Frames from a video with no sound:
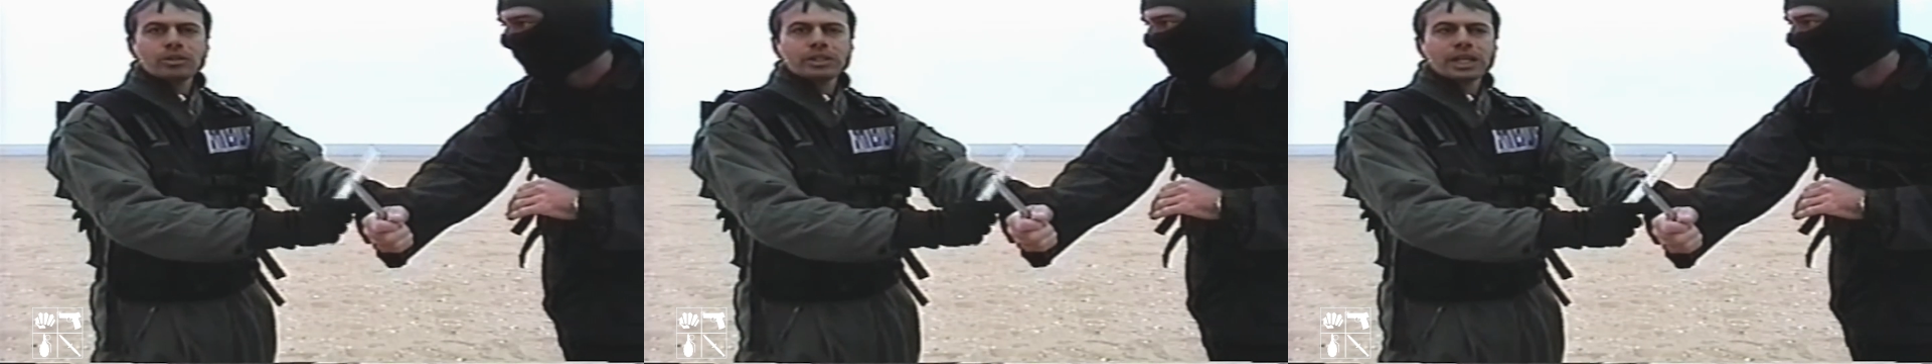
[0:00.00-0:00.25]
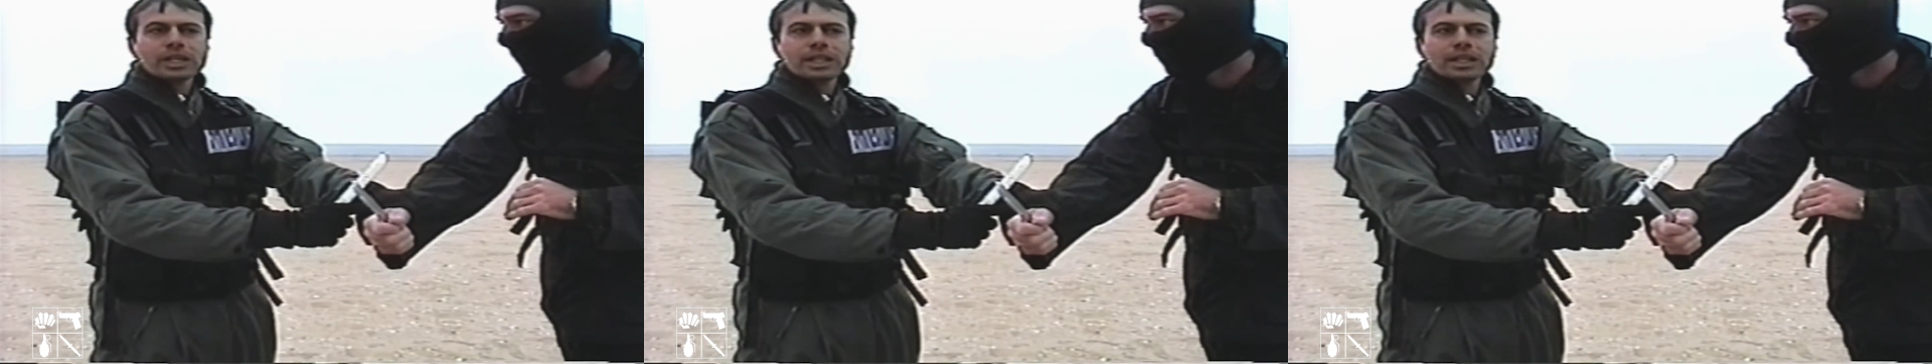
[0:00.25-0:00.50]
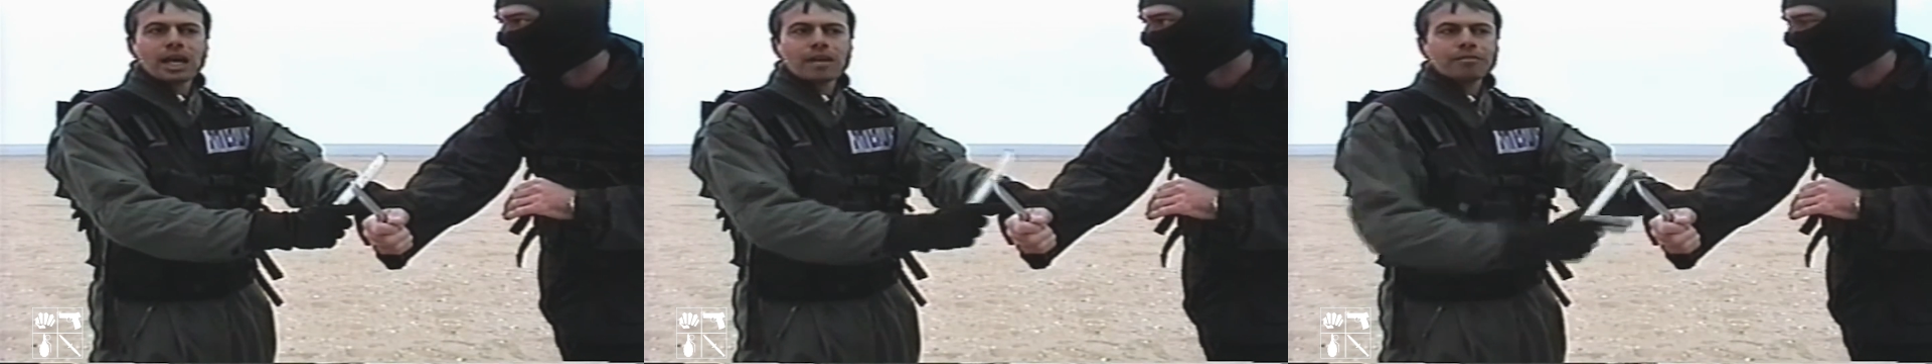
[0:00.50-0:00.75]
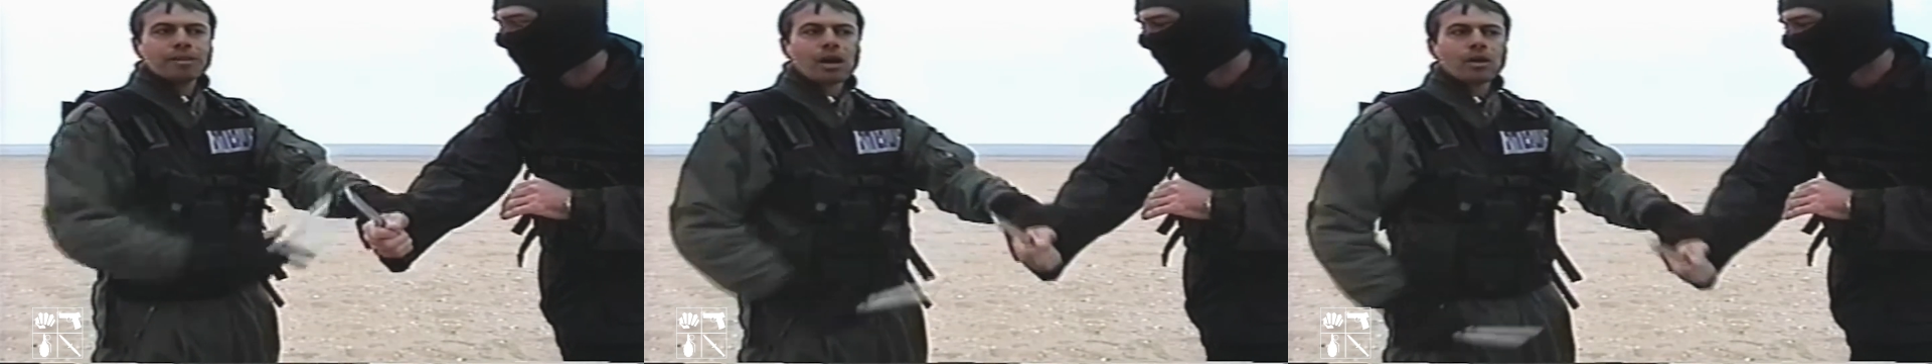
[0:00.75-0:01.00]
to take the
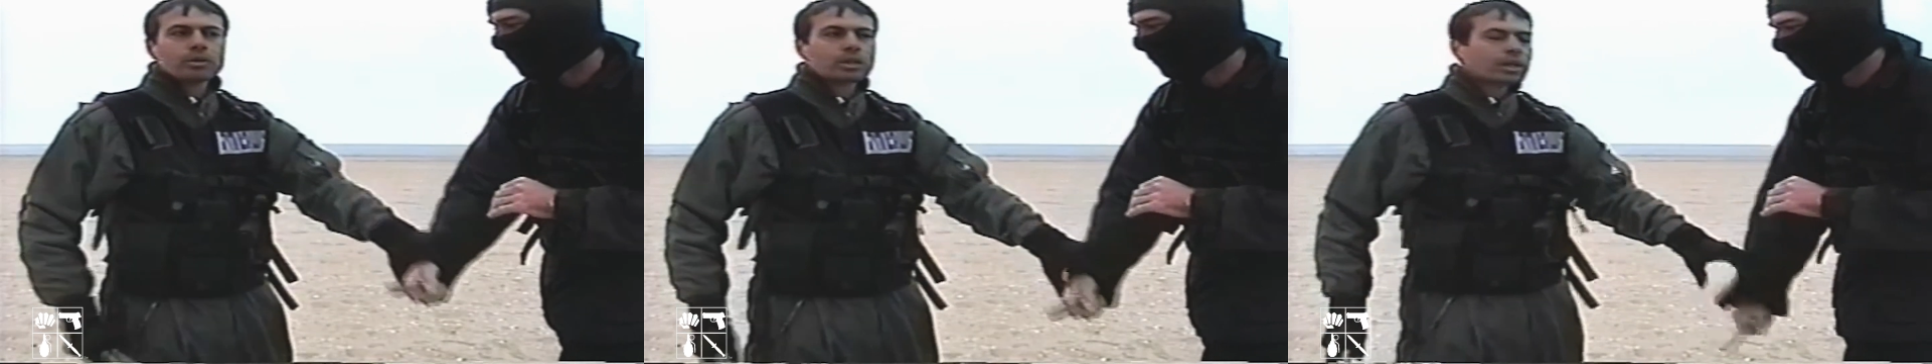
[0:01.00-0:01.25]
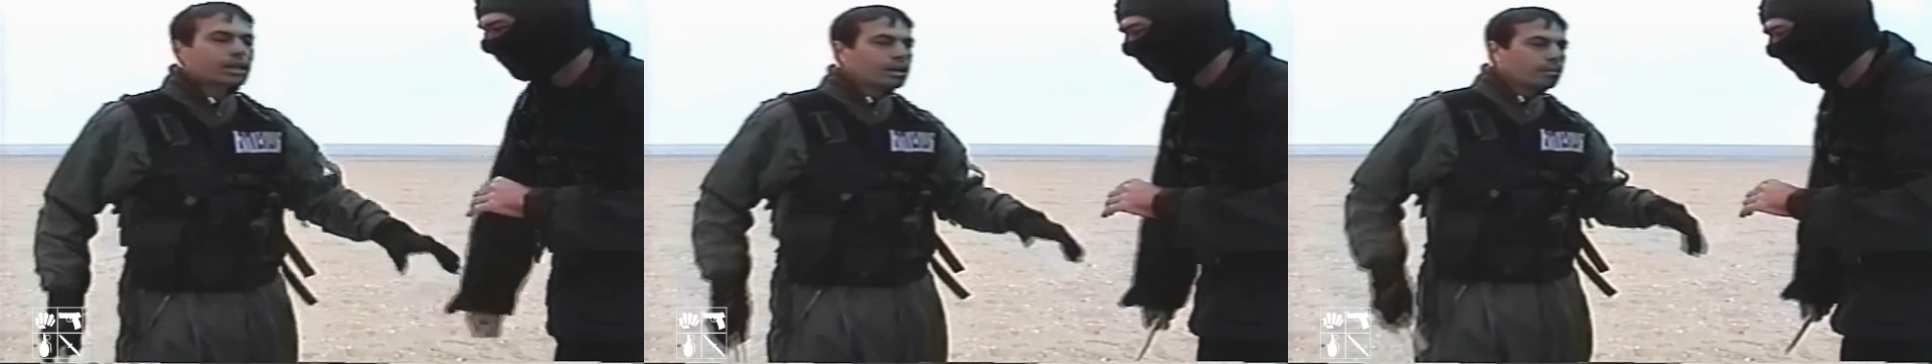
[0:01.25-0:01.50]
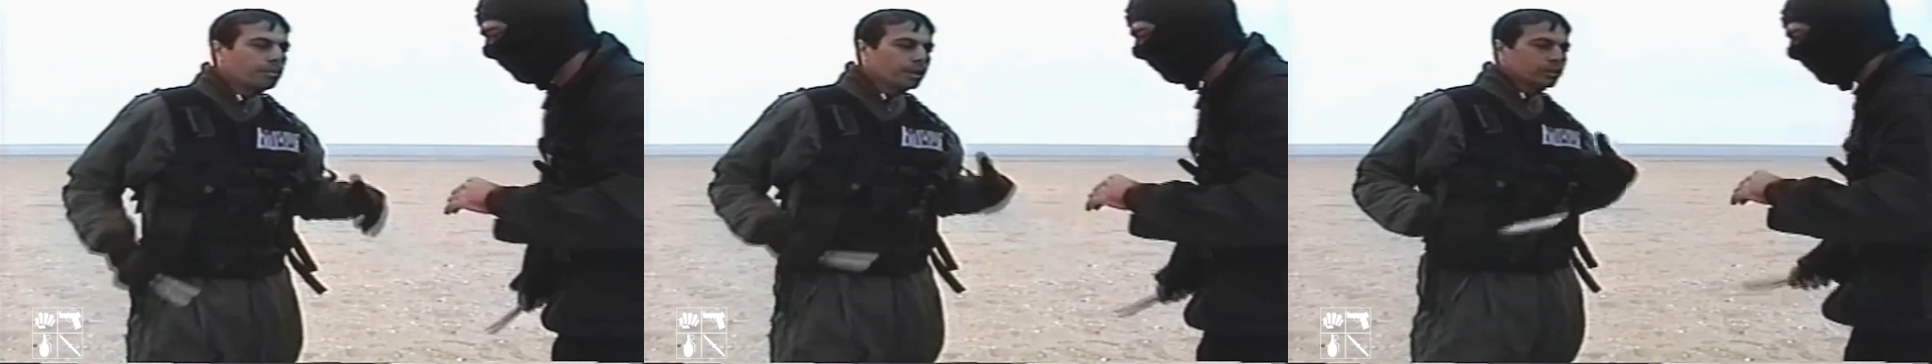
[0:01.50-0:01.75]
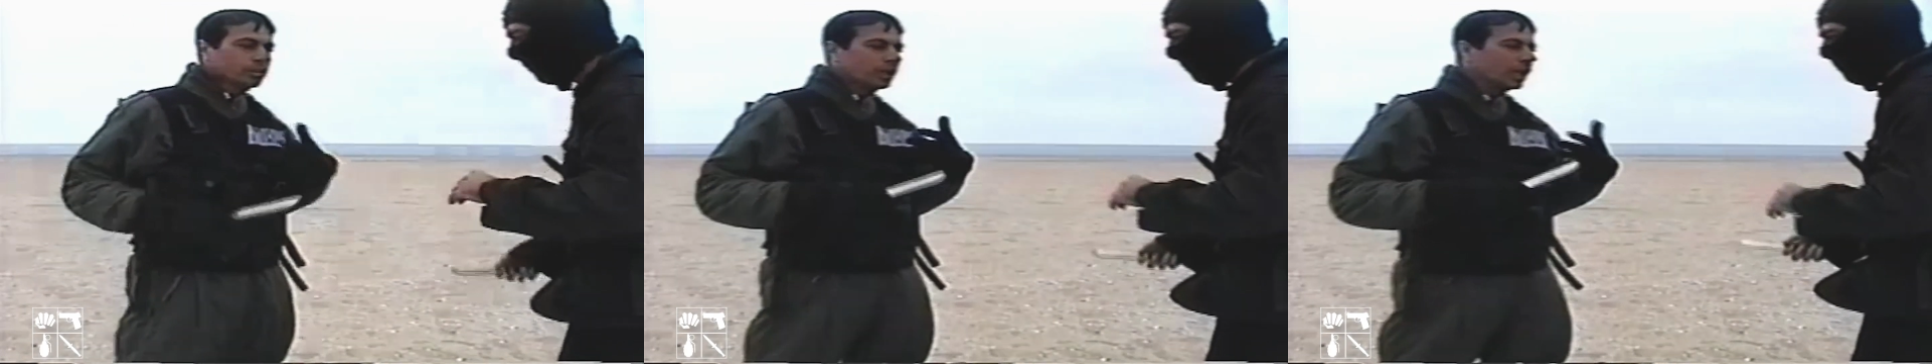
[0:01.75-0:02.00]
knife out.
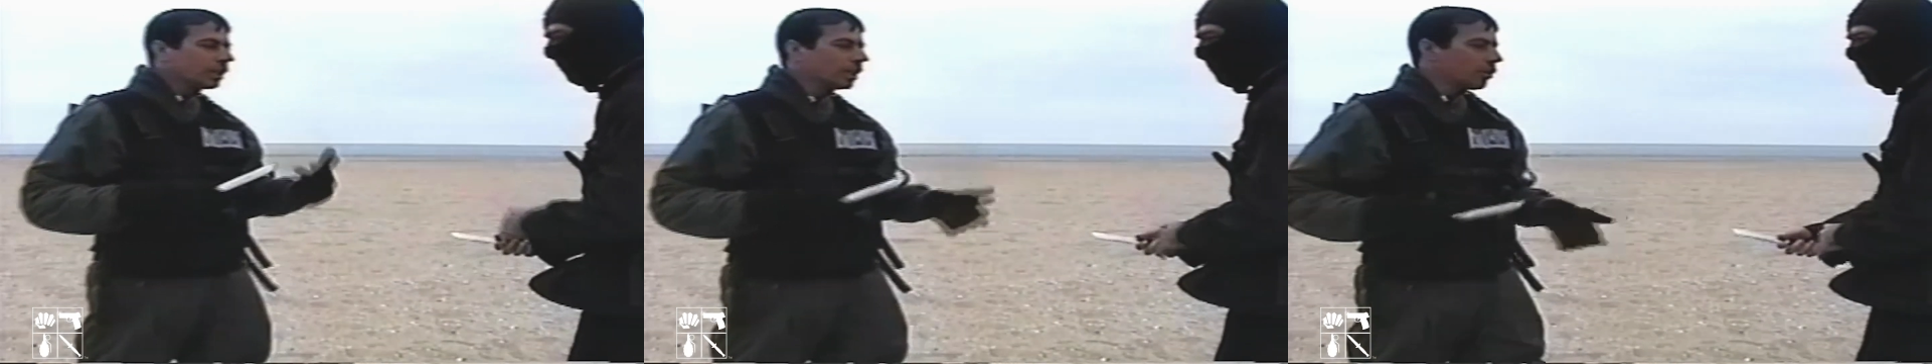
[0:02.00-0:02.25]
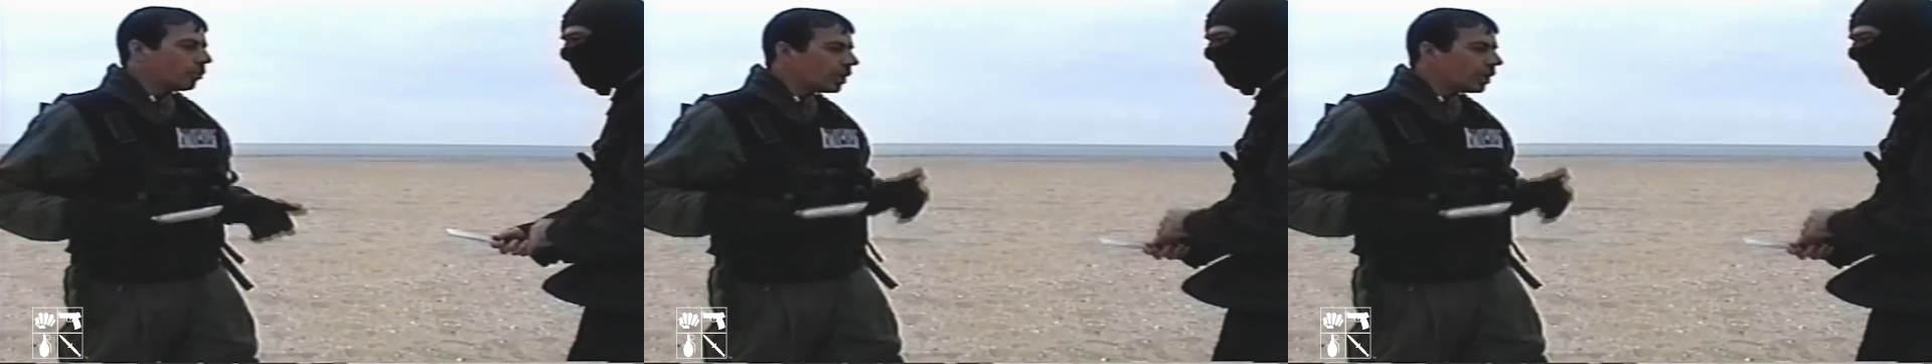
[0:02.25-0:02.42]
But to get the